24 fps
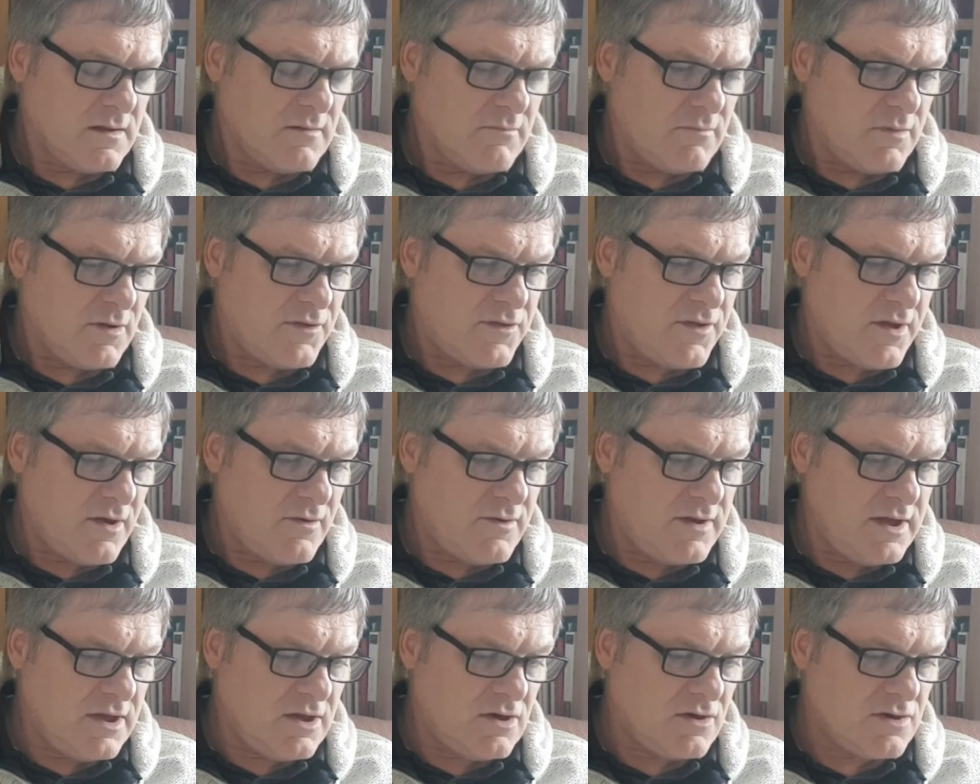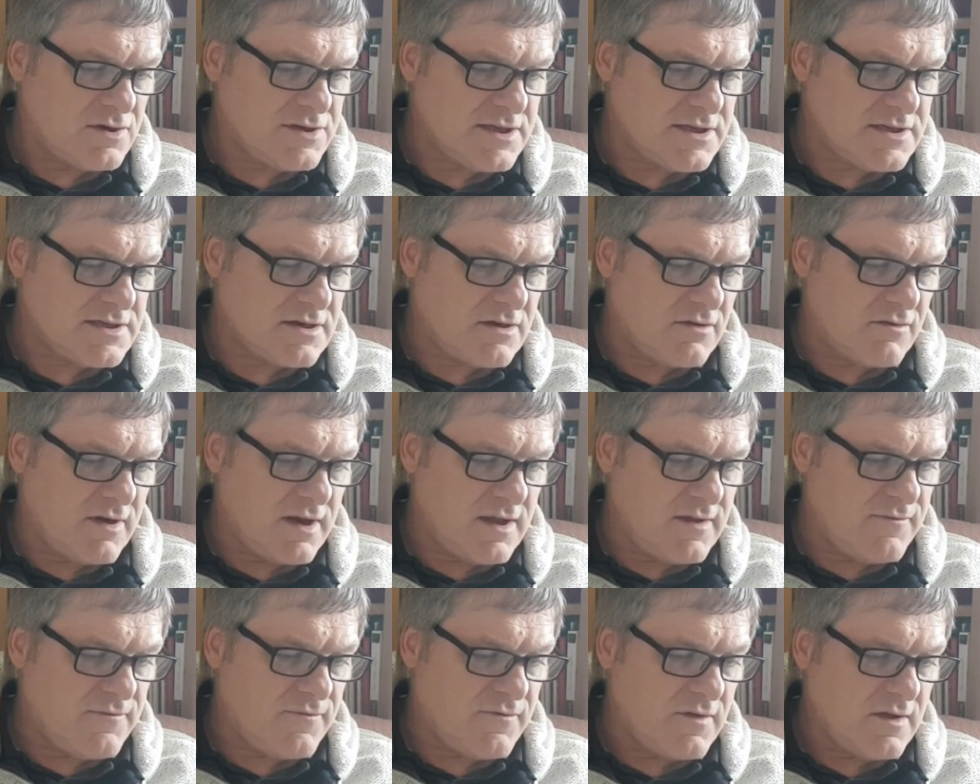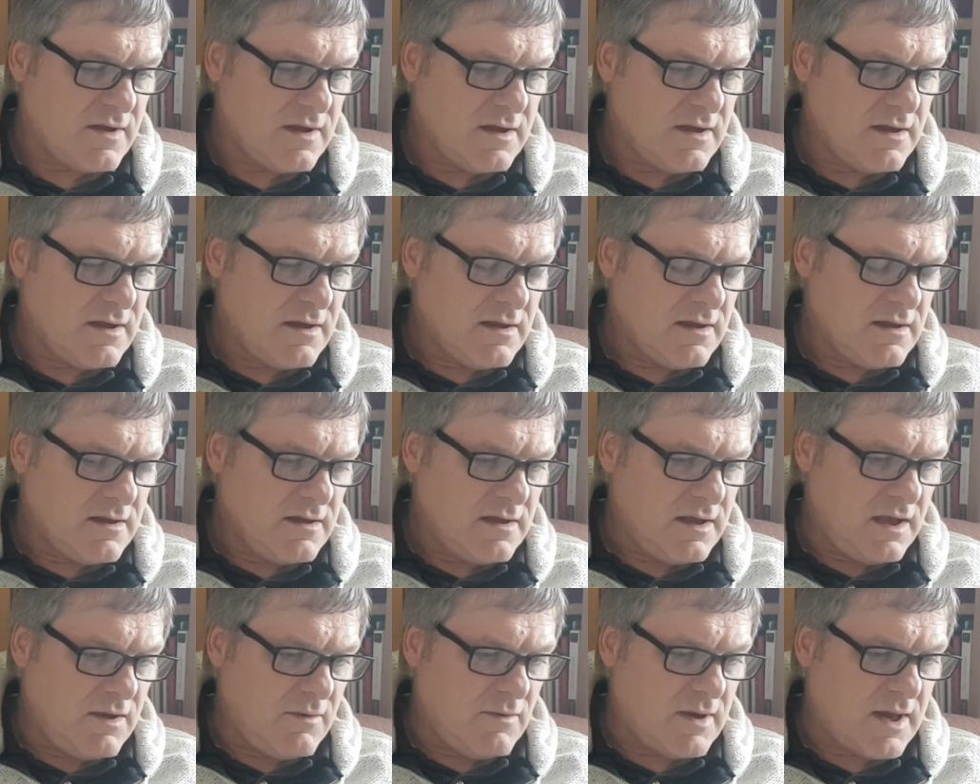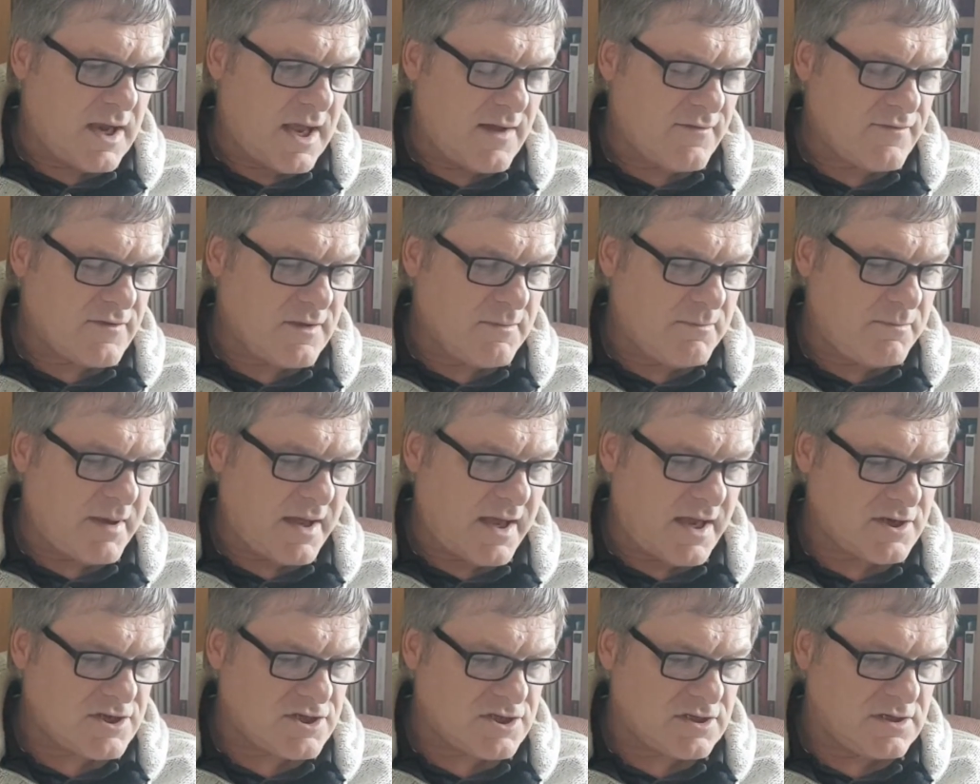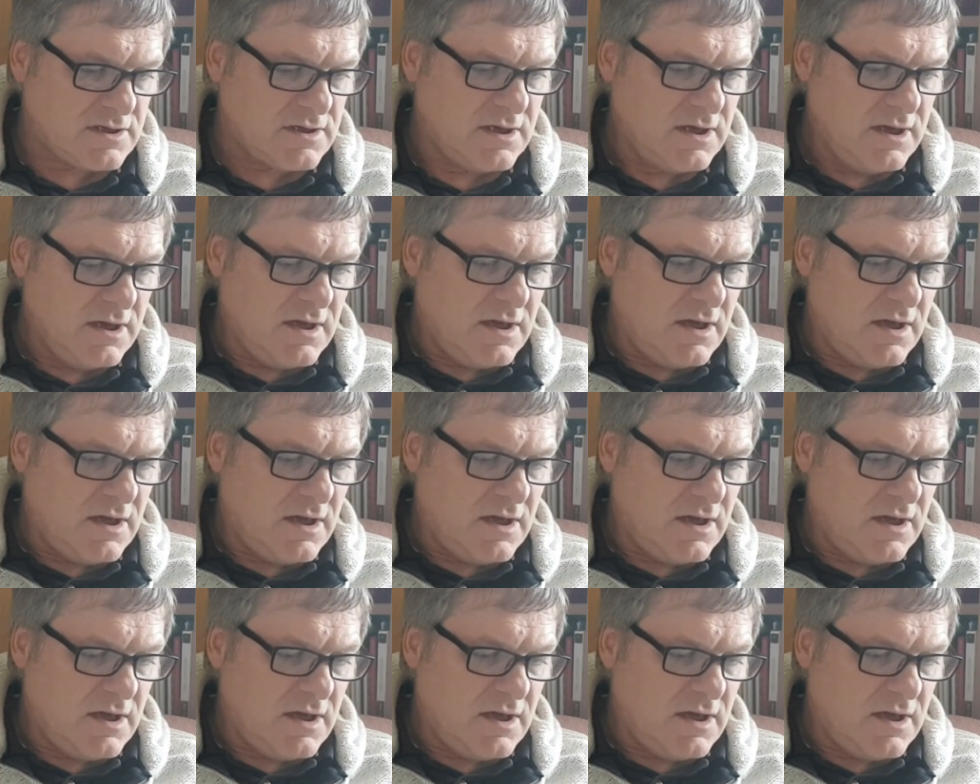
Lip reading: but though he causes grief, he will have compassion